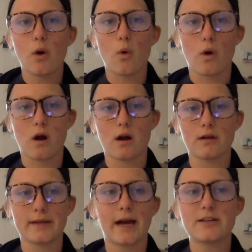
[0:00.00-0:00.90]
or
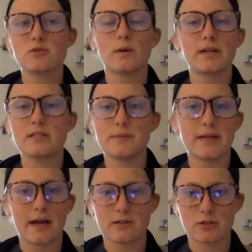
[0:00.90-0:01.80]
like I just want it to be
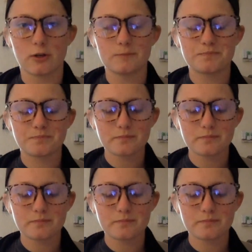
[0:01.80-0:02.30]
natural.